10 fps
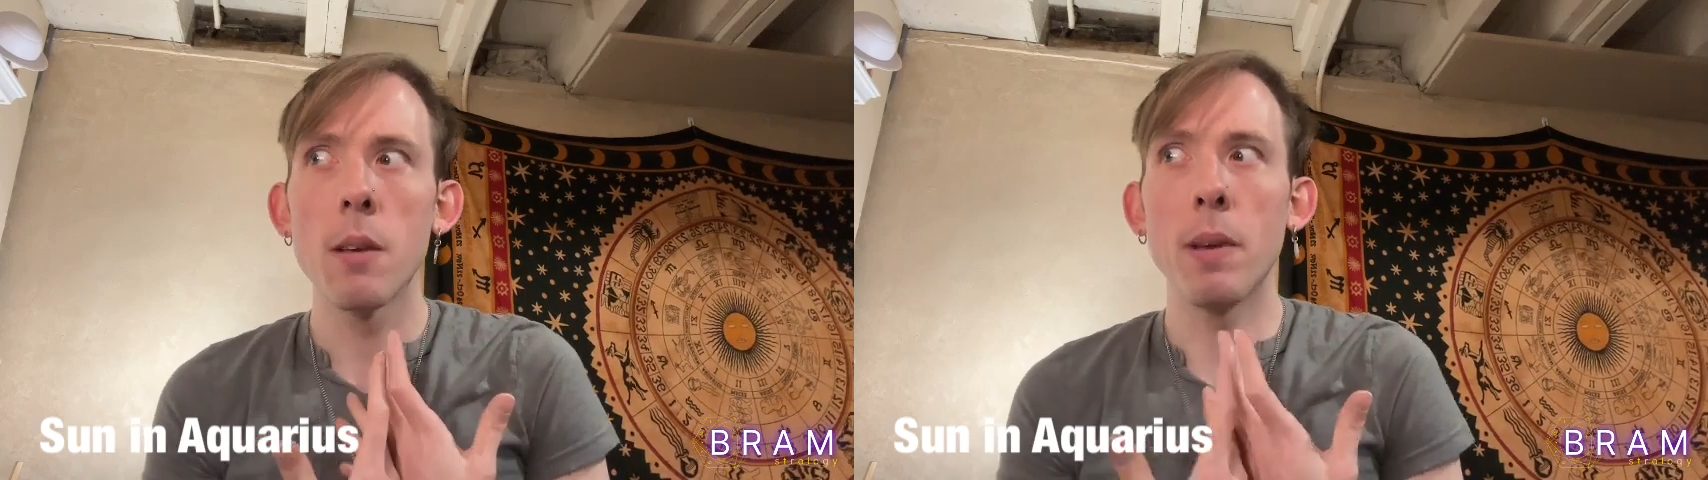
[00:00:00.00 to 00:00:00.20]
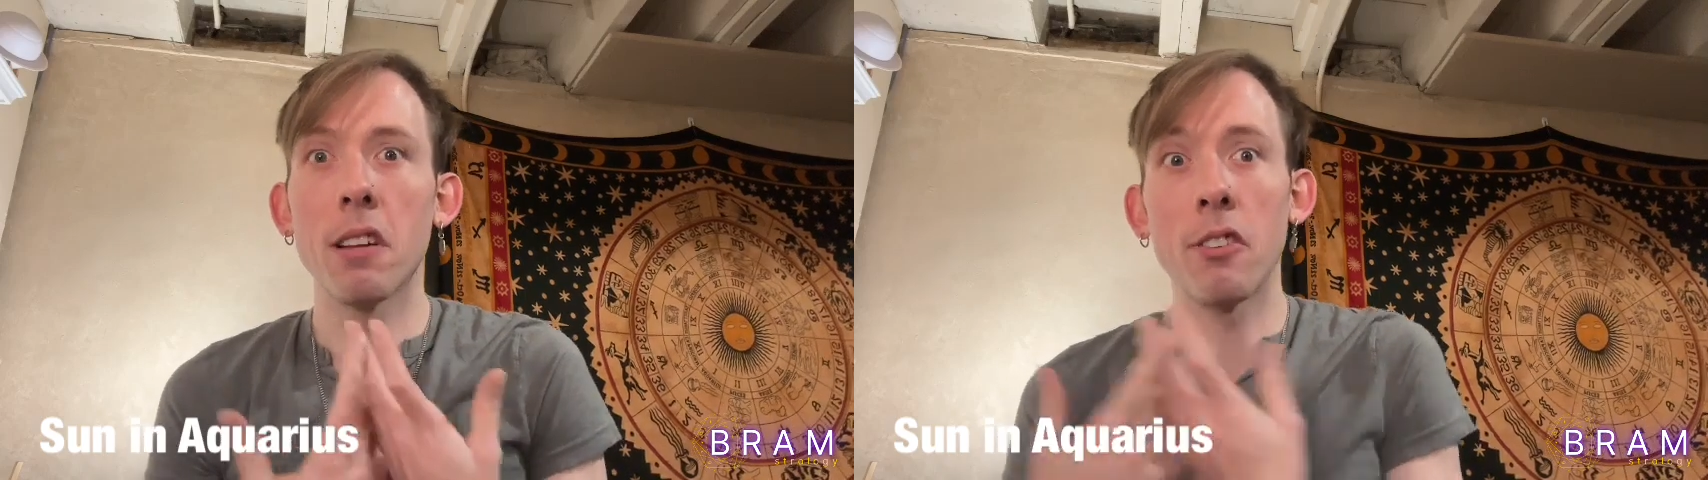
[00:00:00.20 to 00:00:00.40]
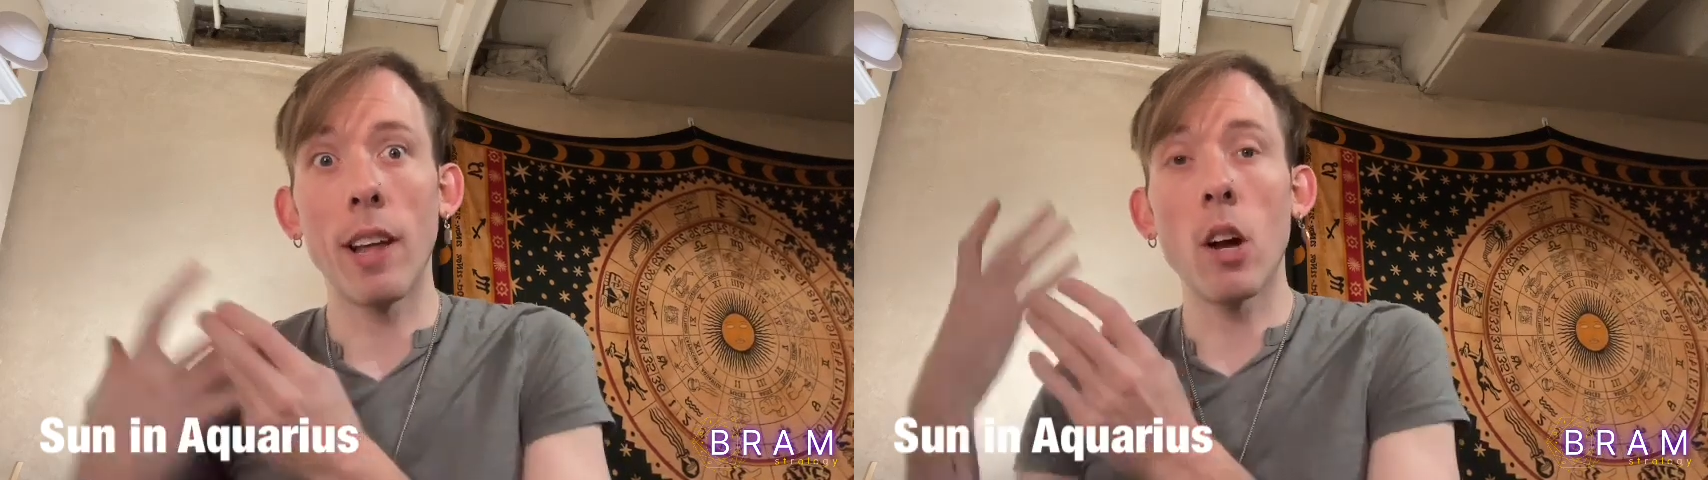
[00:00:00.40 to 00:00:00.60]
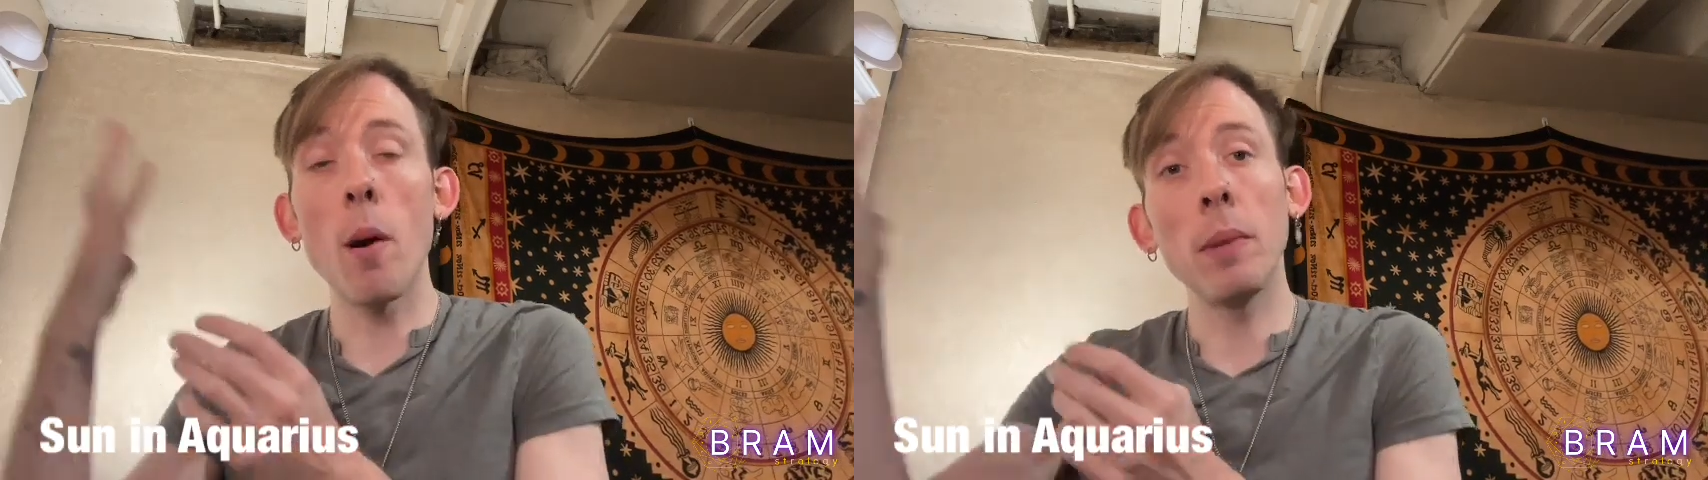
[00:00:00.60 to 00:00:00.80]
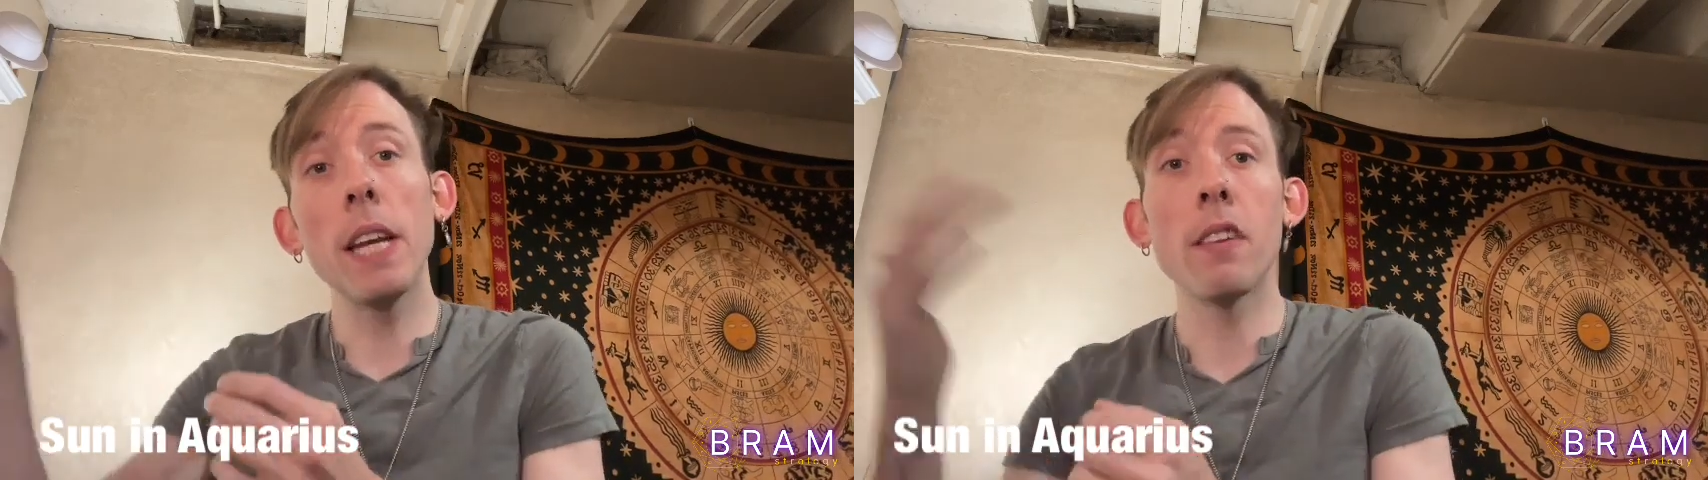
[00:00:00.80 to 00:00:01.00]
because they're like, oh,
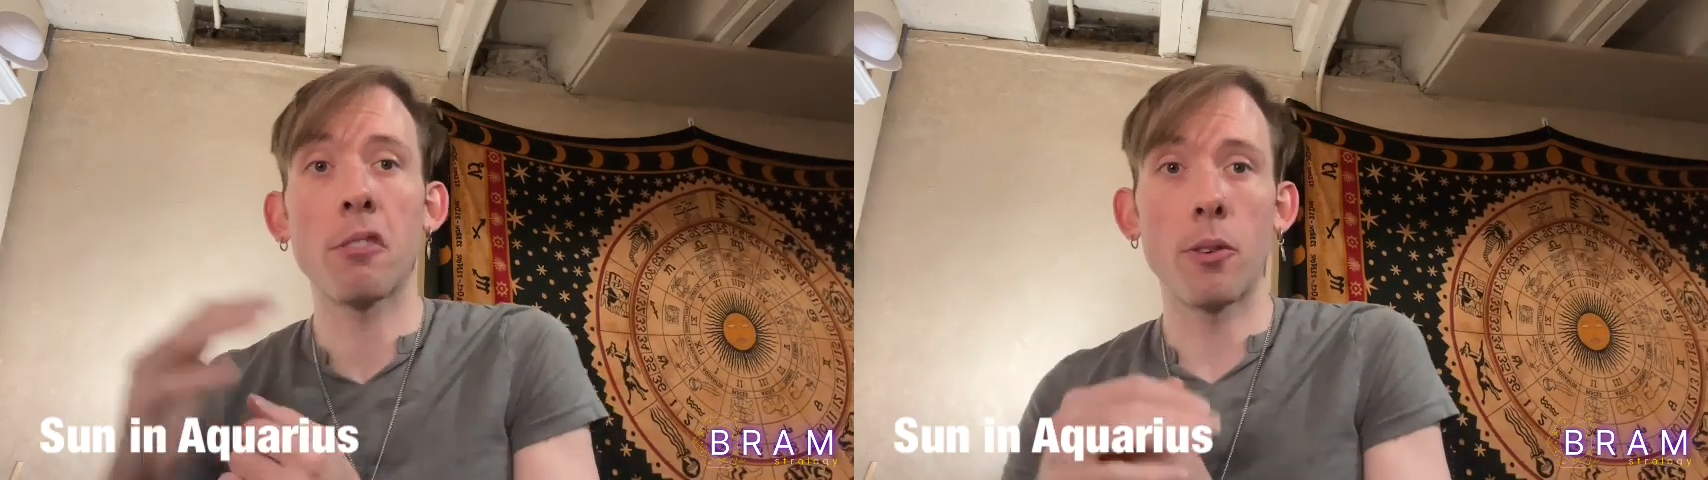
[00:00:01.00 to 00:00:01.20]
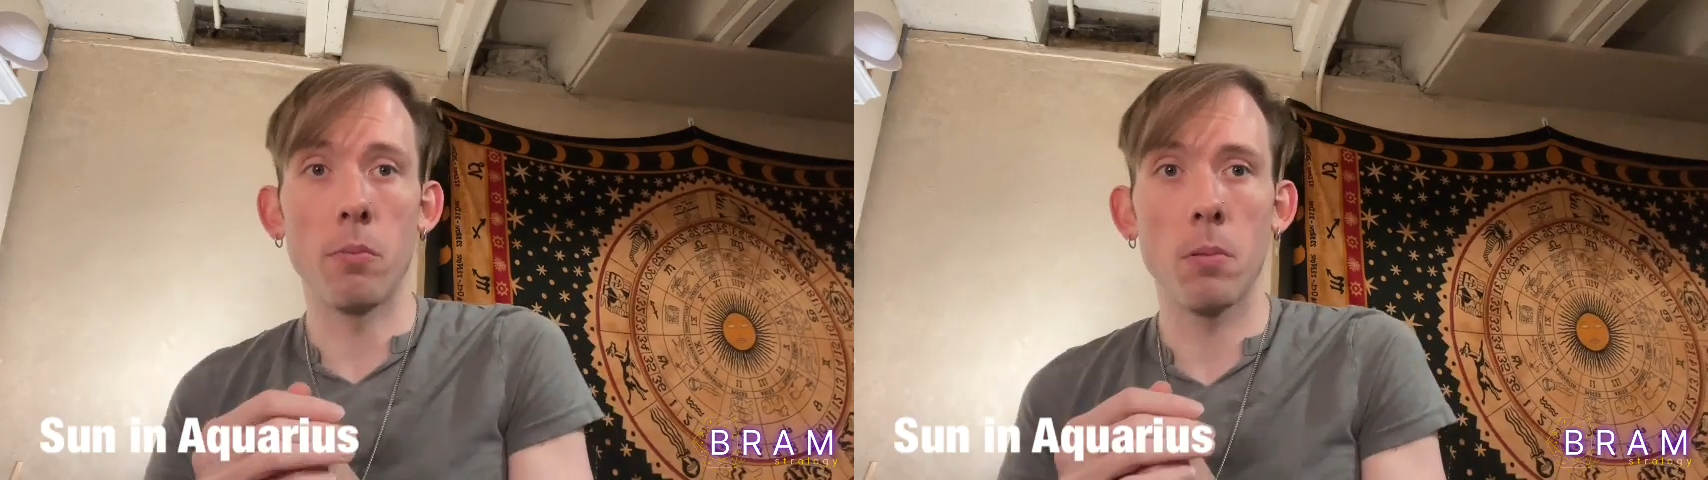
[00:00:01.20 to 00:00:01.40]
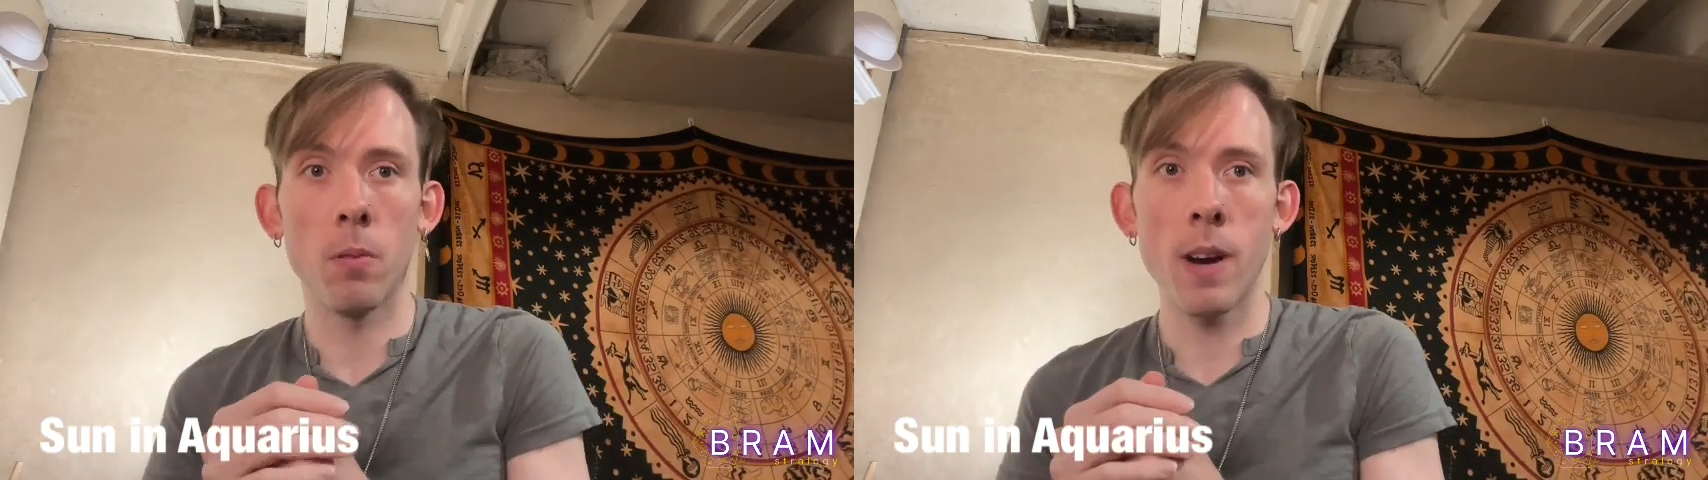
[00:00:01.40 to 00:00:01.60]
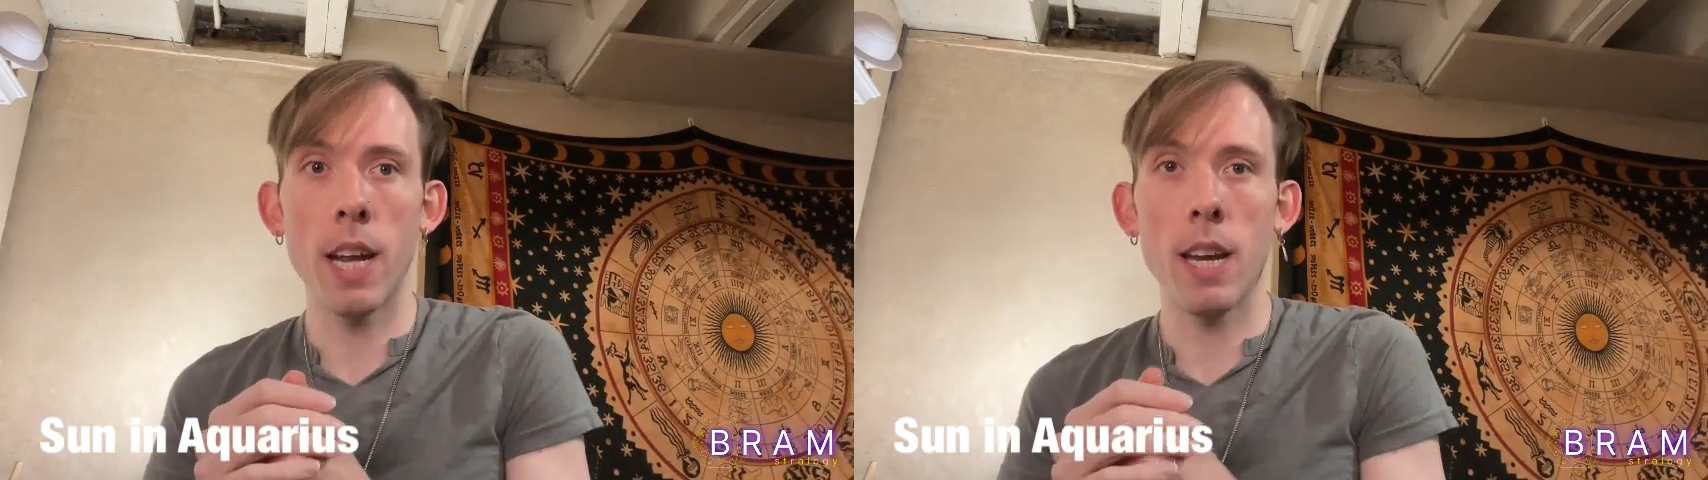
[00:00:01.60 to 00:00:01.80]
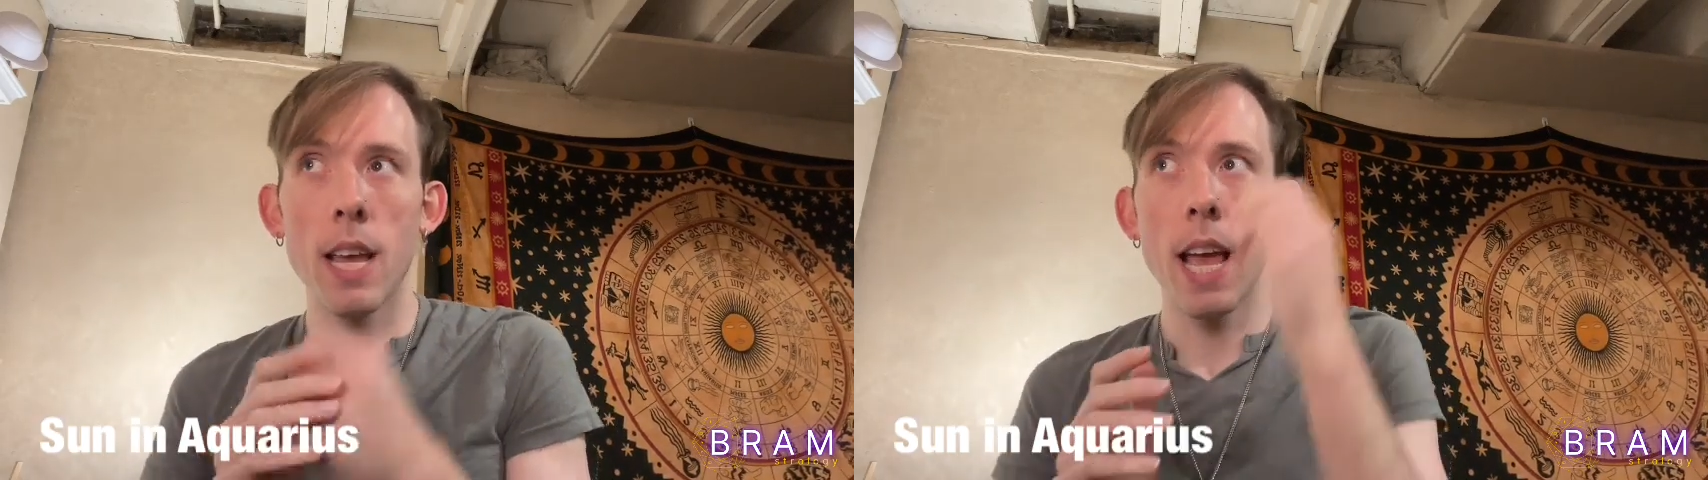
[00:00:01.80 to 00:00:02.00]
I'm leading this group, right?